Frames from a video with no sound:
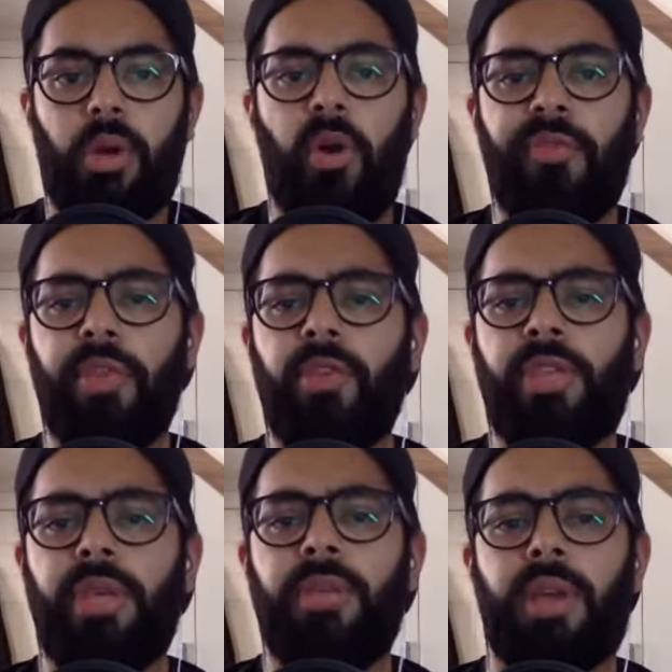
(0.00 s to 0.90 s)
often you
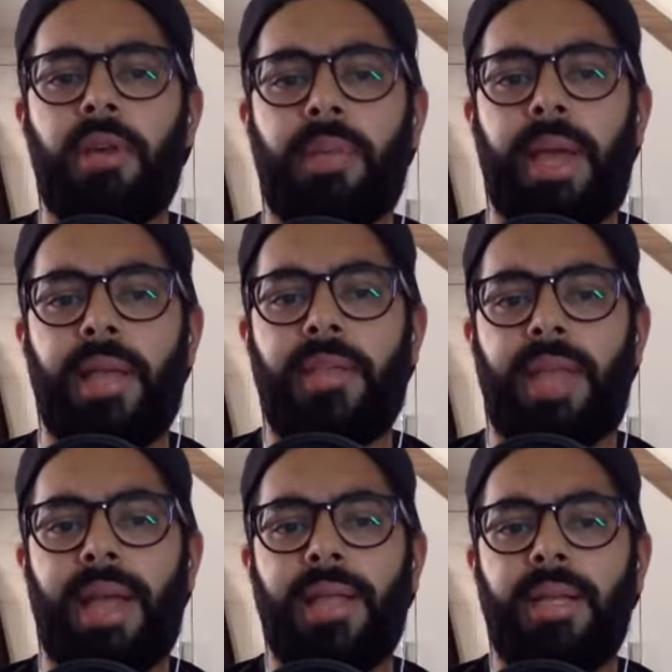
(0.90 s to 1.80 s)
see with young players
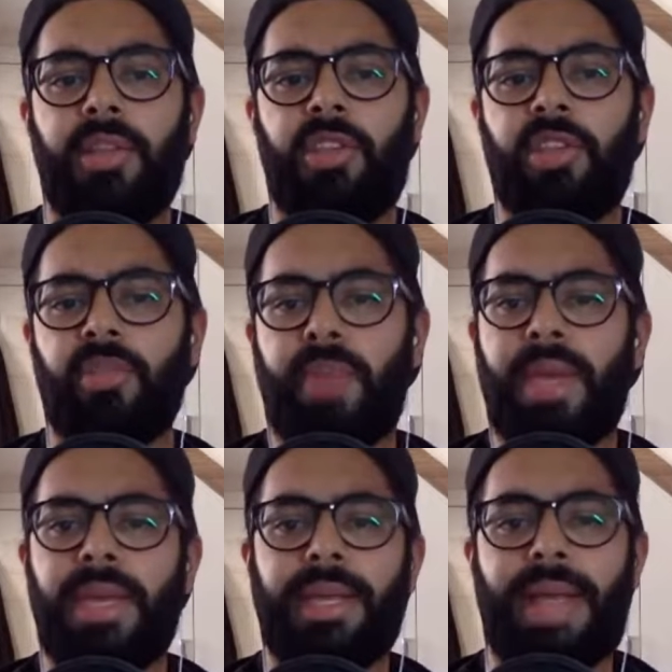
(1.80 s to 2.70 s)
that
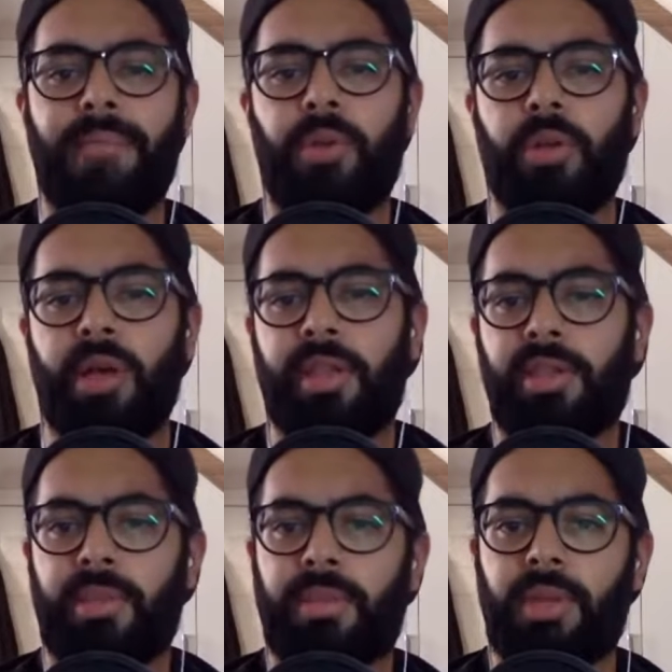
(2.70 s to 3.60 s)
decision-making and end product
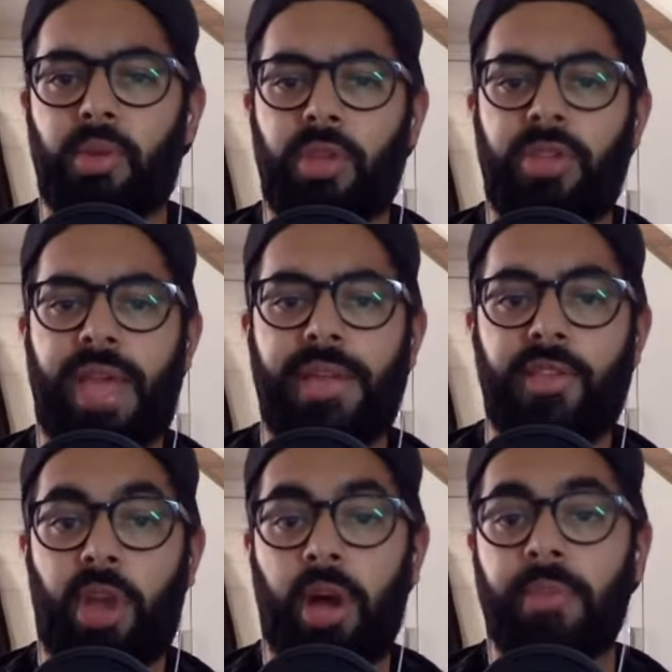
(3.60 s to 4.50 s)
is something which
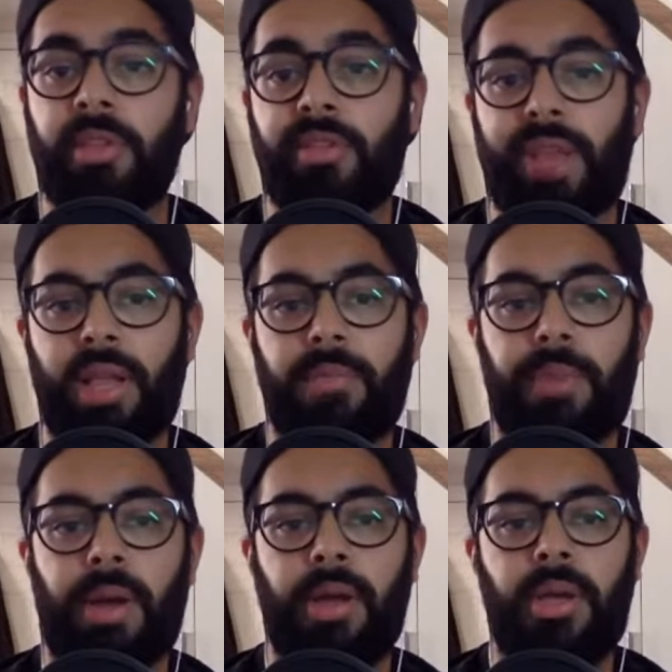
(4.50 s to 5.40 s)
takes time to develop.
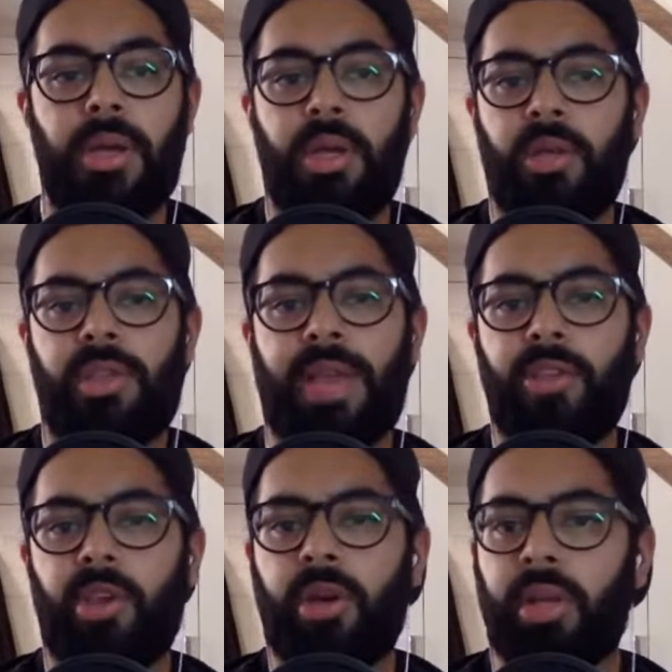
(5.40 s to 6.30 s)
But
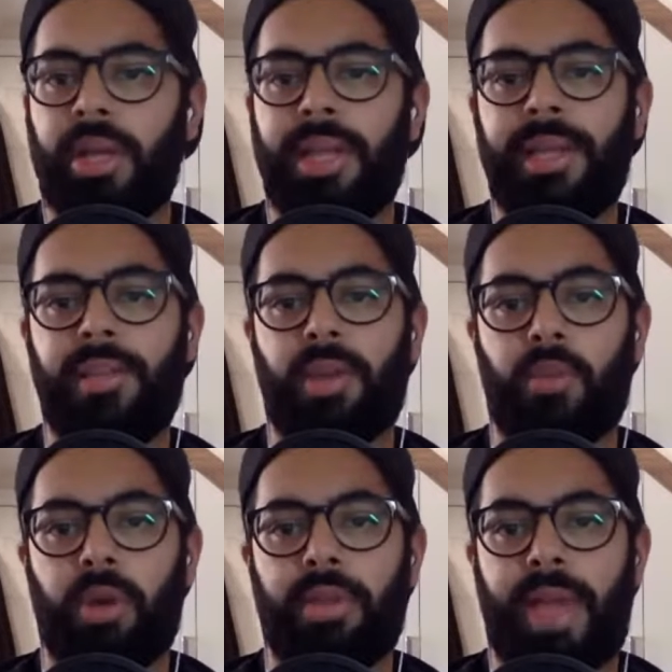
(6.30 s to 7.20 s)
Sancho clearly is
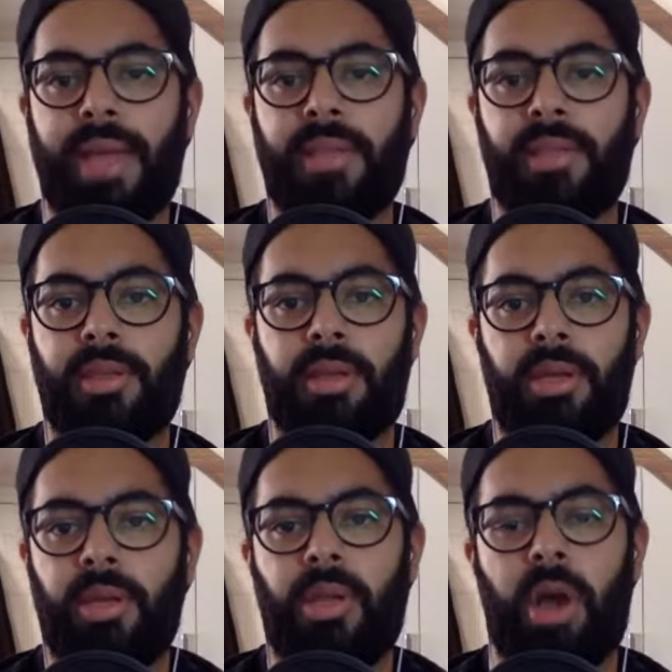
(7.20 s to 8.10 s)
someone that is,
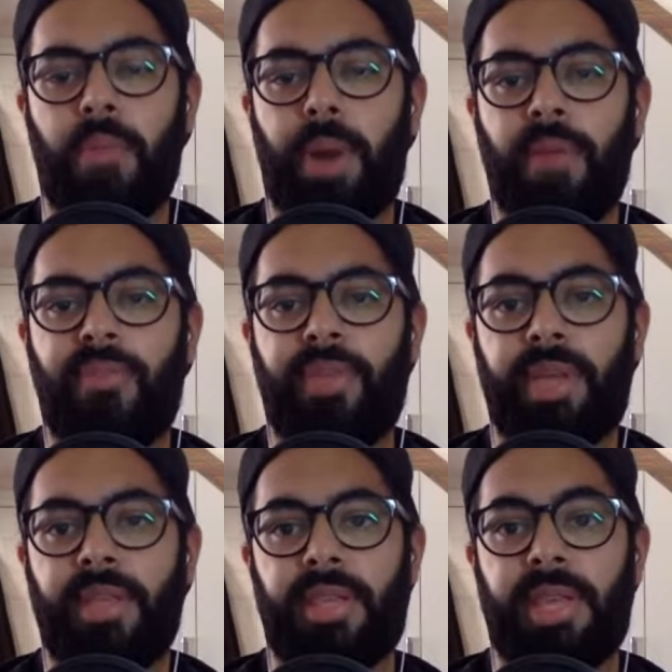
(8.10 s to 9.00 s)
you know, above
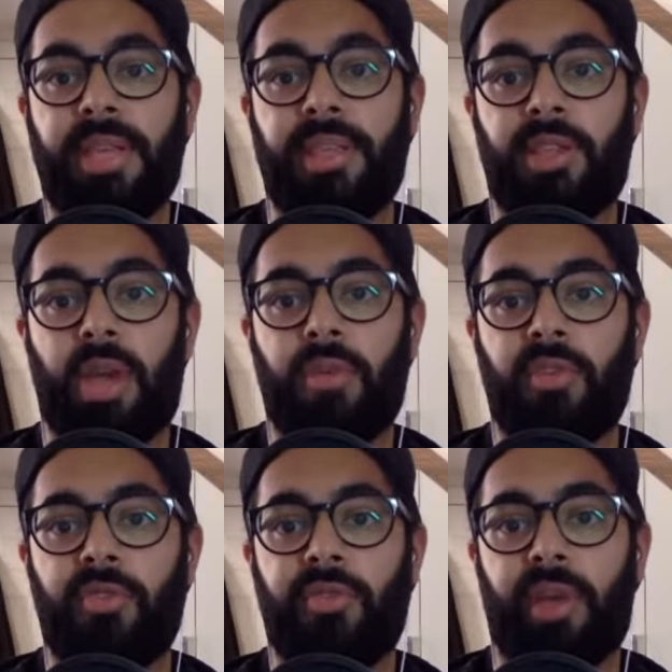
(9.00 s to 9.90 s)
his years in terms
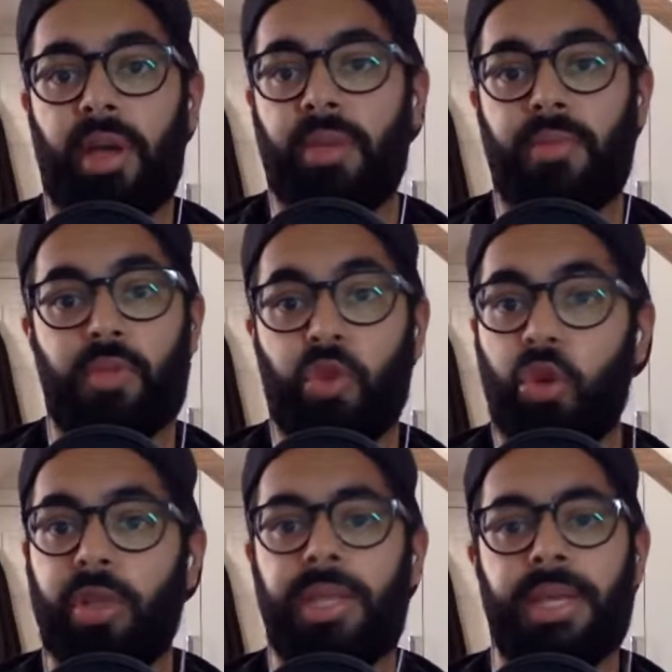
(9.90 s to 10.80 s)
of
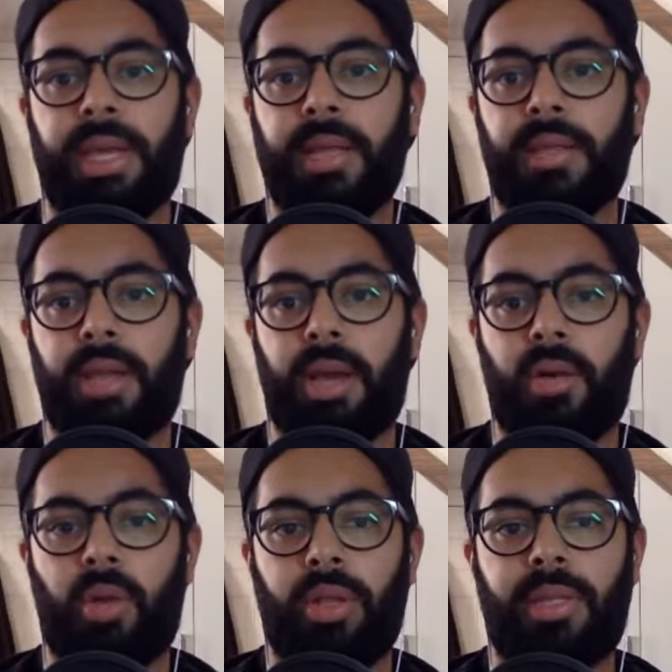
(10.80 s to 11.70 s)
maturity and
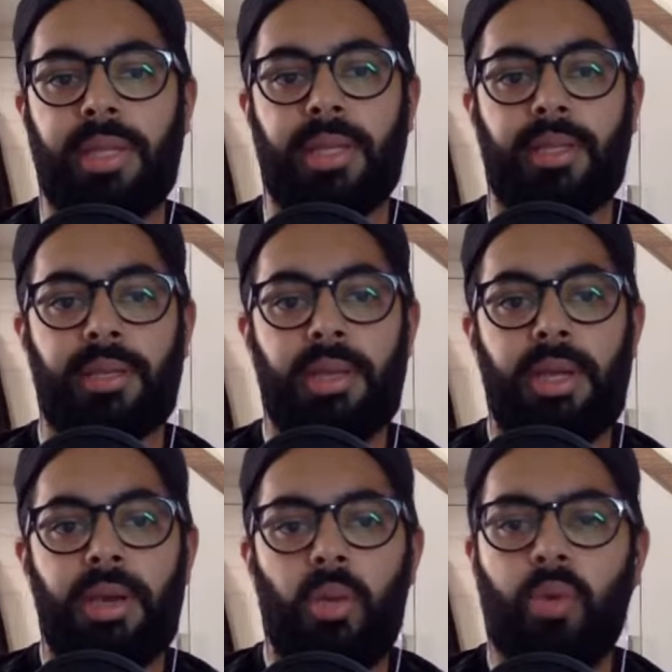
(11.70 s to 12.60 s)
quality. And
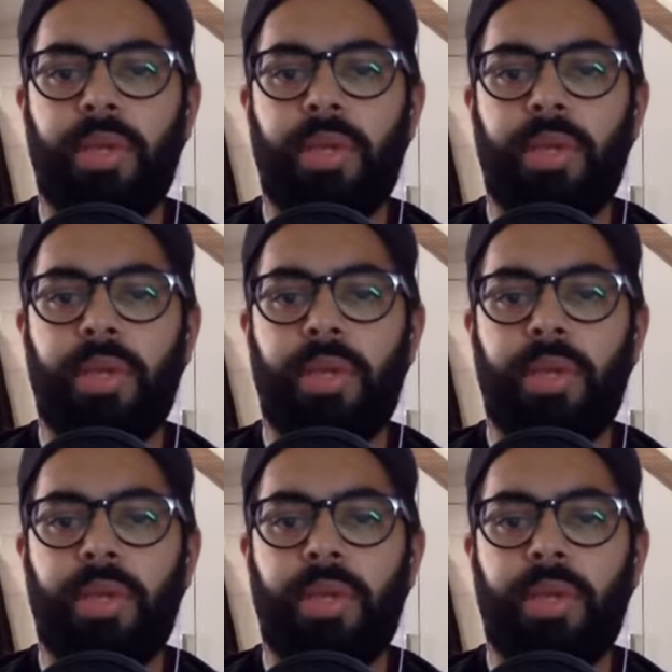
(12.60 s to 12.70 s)
what